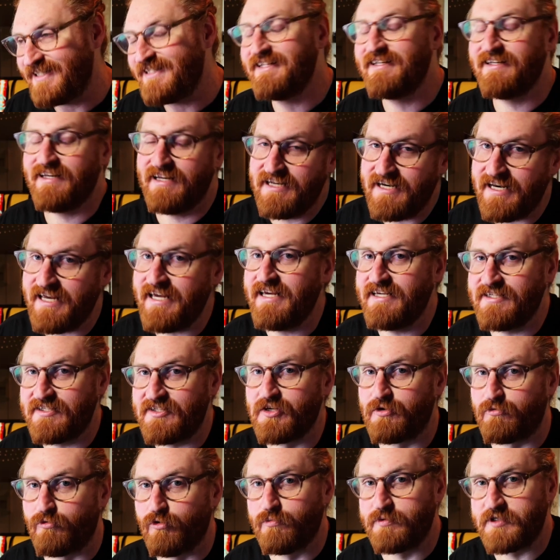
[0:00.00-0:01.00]
is the
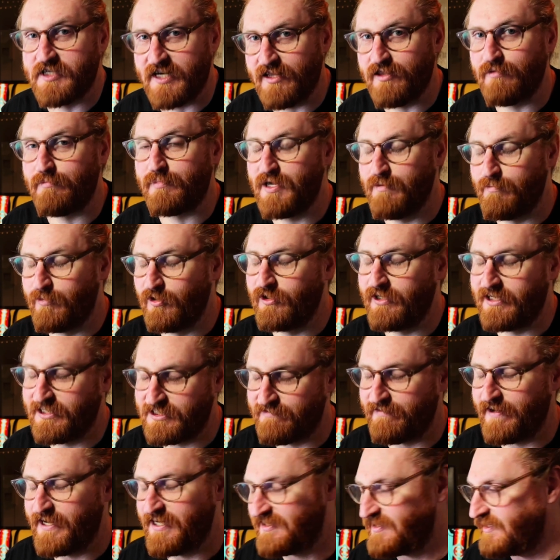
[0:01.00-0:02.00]
group set of the people, let's
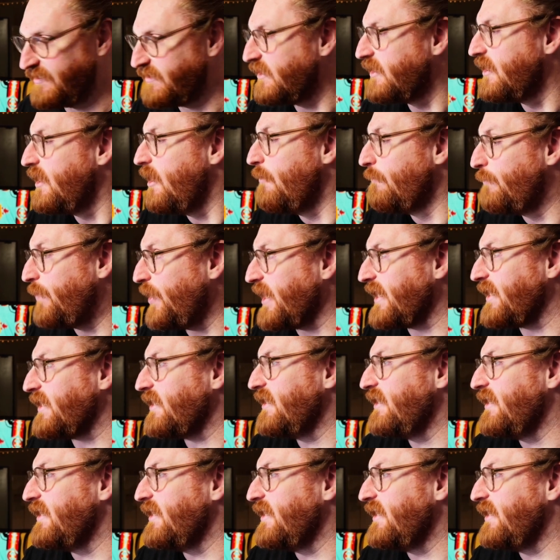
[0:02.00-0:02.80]
face it. But